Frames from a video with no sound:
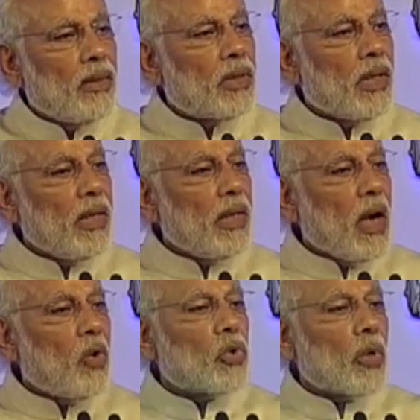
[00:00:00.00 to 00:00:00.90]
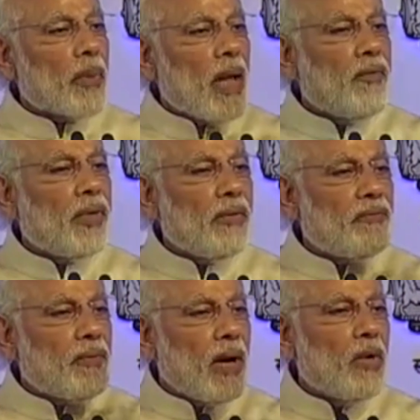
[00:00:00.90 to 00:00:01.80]
Three out of every
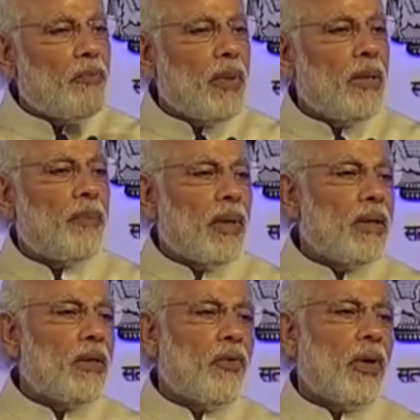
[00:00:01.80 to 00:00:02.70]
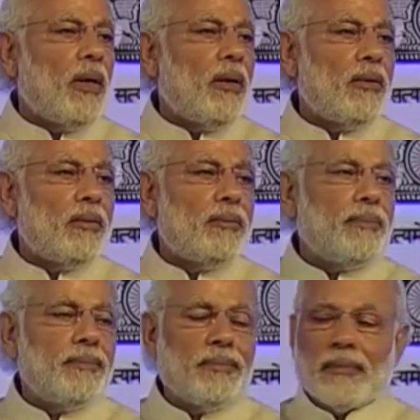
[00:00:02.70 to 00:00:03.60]
five people in the world
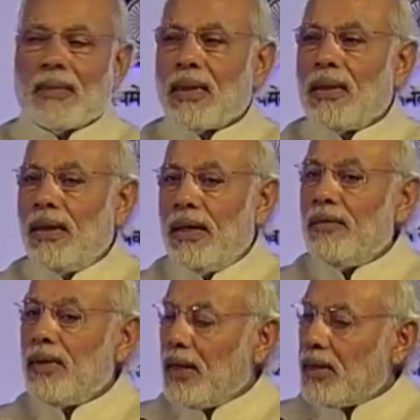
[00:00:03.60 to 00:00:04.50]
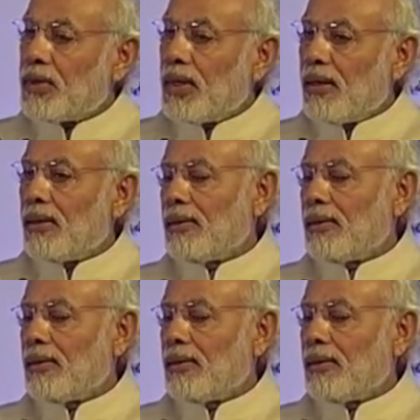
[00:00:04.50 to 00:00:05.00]
live in Asia.